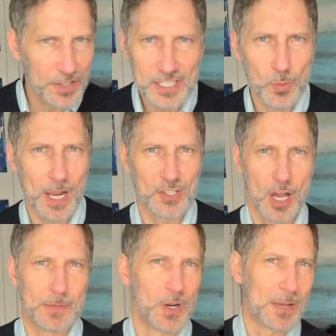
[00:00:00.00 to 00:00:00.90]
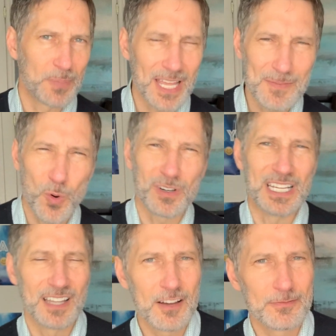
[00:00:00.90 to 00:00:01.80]
This is what I talked about. I play more. I
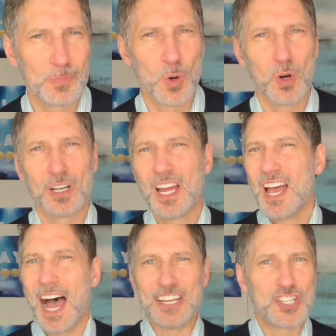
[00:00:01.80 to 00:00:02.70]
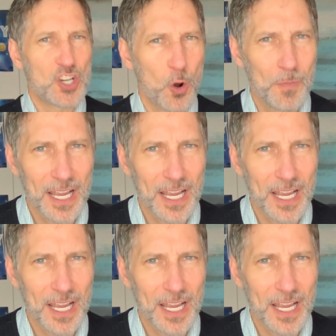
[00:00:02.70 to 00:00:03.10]
love more. I show my